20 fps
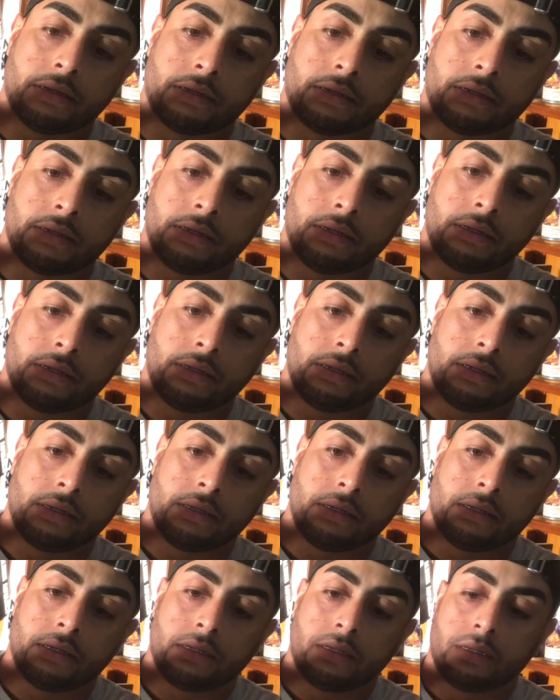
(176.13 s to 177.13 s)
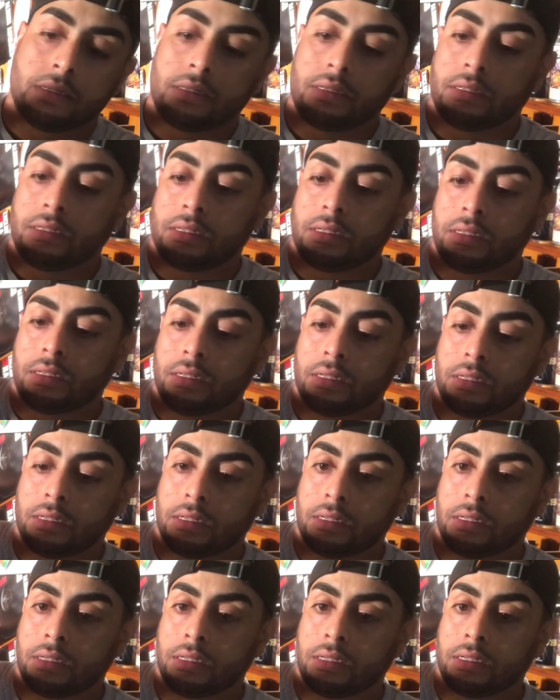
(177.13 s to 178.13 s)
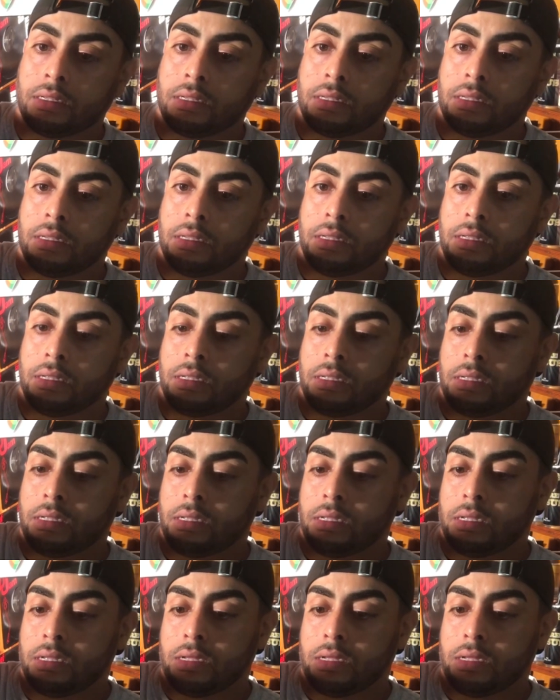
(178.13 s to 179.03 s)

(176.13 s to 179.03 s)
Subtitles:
Nothing is said.